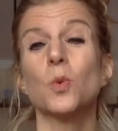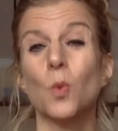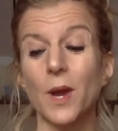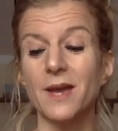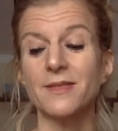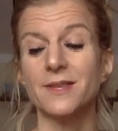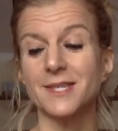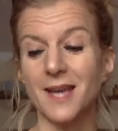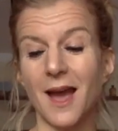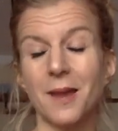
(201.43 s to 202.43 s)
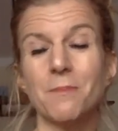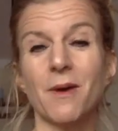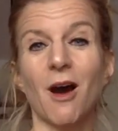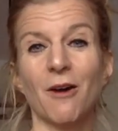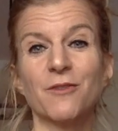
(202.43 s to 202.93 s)
with the type
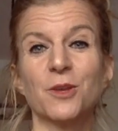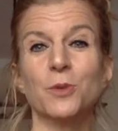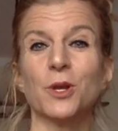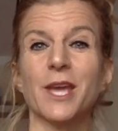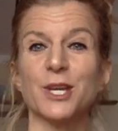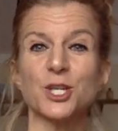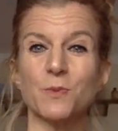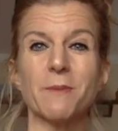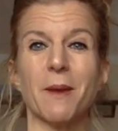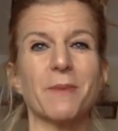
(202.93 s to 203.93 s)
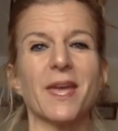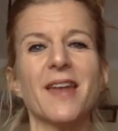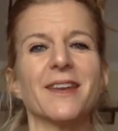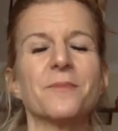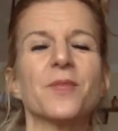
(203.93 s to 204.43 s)
of communication we might be
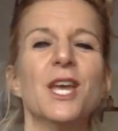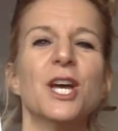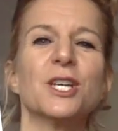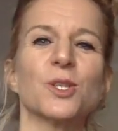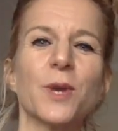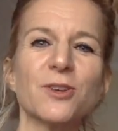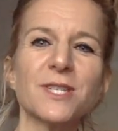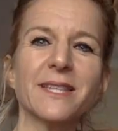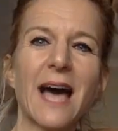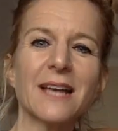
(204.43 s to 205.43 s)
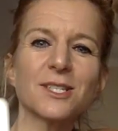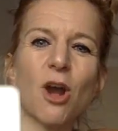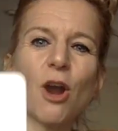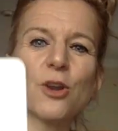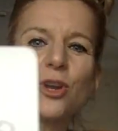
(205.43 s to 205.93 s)
getting. So here's the last
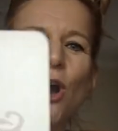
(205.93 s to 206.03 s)
card,